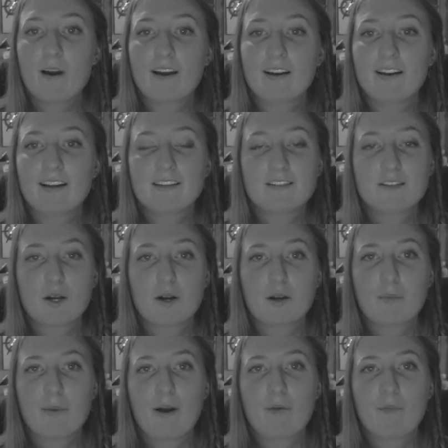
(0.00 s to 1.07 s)
I'd like to talk
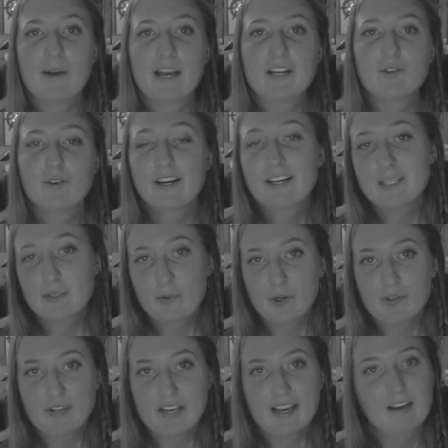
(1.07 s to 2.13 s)
about my tragus
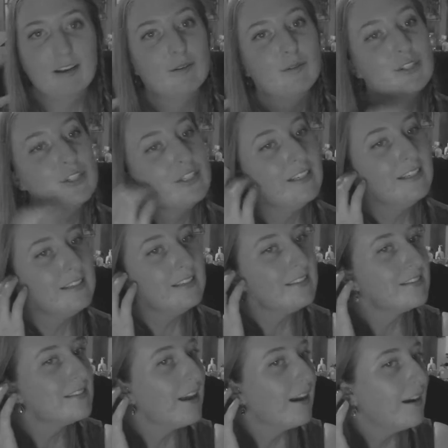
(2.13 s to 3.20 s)
piercing, which
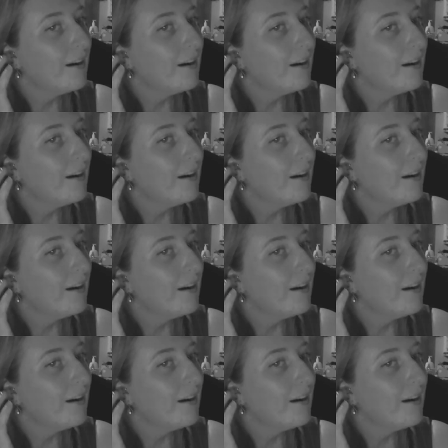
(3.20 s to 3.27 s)
is